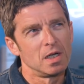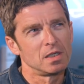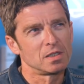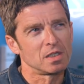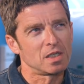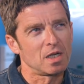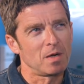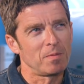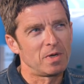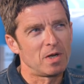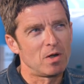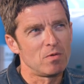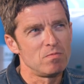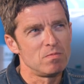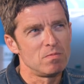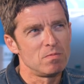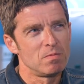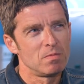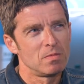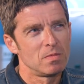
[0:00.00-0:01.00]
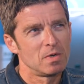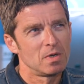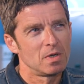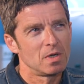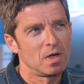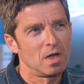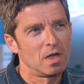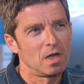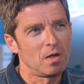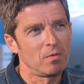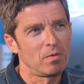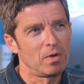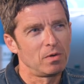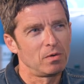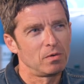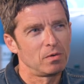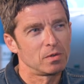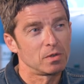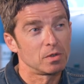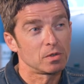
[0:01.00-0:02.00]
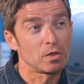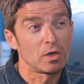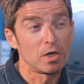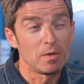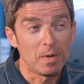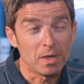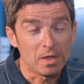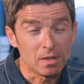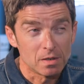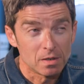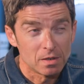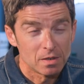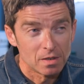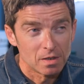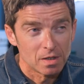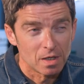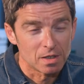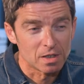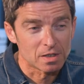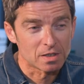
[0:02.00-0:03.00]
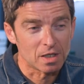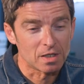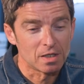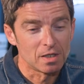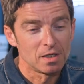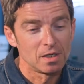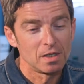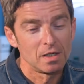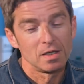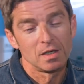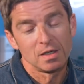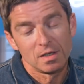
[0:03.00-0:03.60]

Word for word: is it coming home? And I went, sorry, mate. And he said,